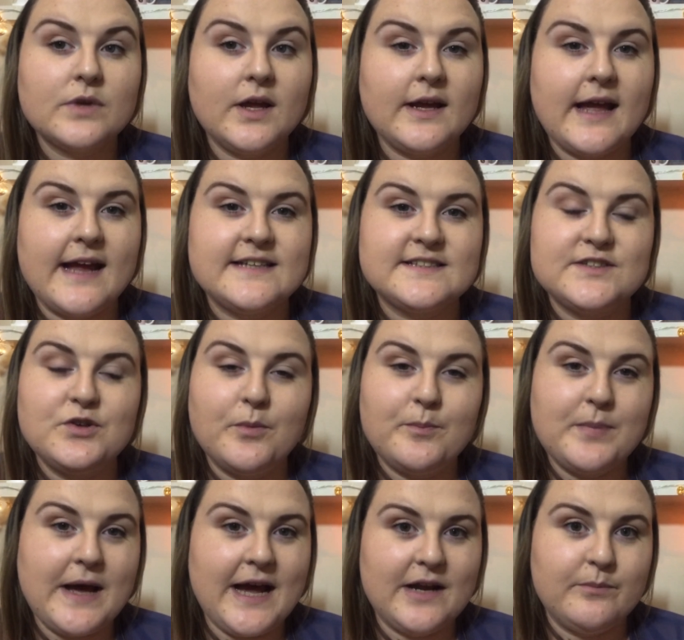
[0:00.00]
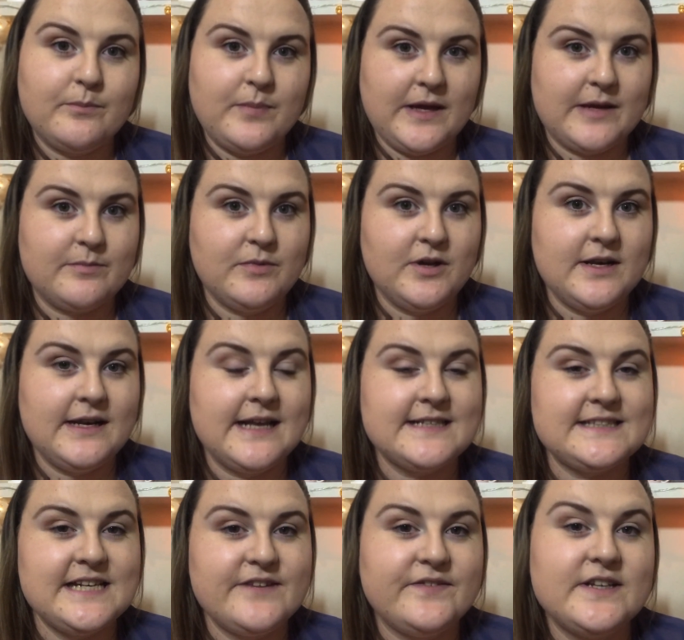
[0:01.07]
Okay, so not bad pigment.
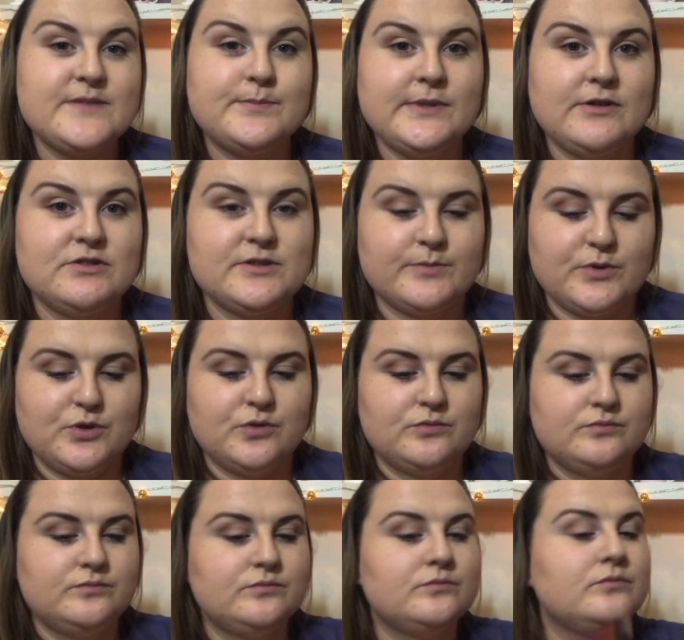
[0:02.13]
Let's see if it's buildable.